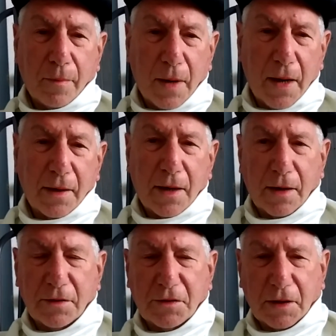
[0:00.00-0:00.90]
my
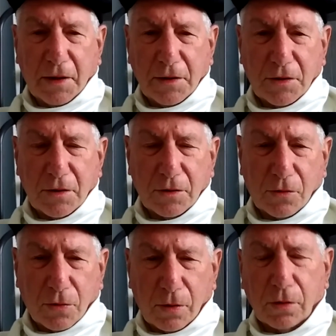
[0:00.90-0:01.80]
constellation is
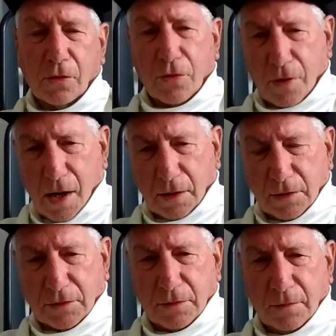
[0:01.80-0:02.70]
called
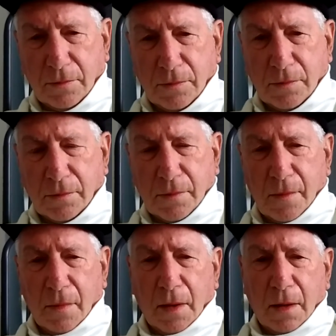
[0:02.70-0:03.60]
Crux.
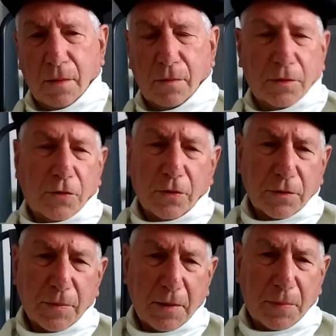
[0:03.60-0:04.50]
What
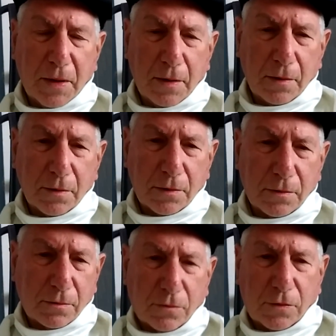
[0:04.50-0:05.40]
yours might be
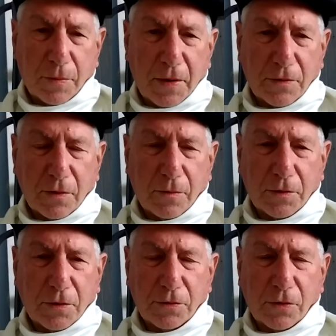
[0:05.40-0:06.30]
depends on
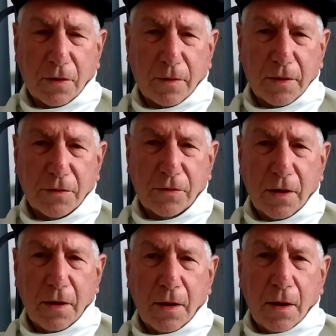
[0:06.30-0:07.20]
what your star is.
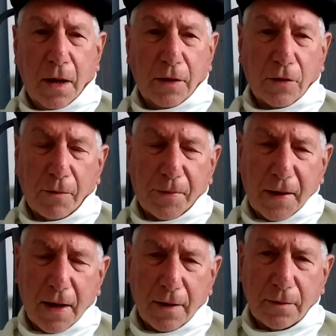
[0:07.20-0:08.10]
And don't
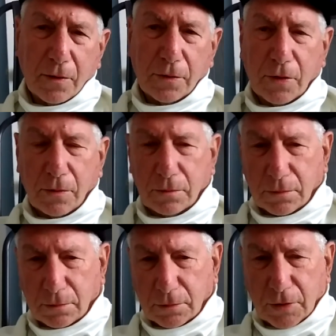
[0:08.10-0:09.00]
forget, or don't
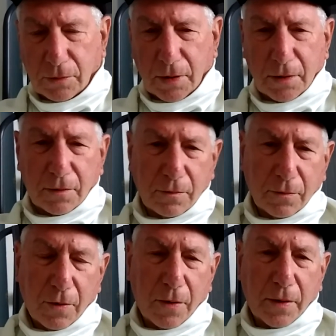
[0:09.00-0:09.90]
get
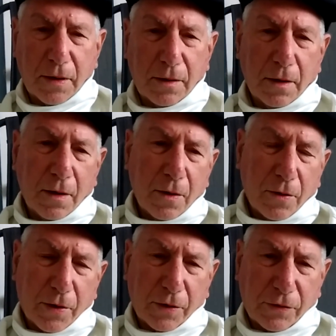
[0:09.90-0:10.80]
worried
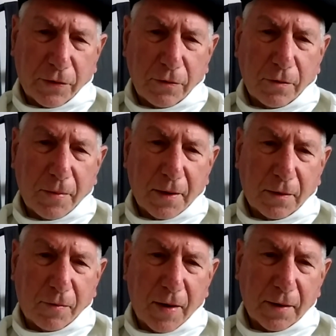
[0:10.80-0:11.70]
or concerned about
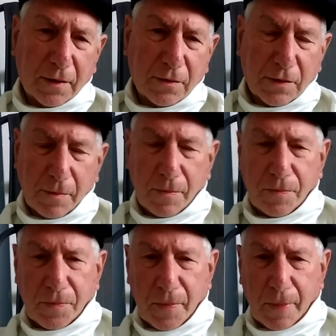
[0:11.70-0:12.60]
the fact that some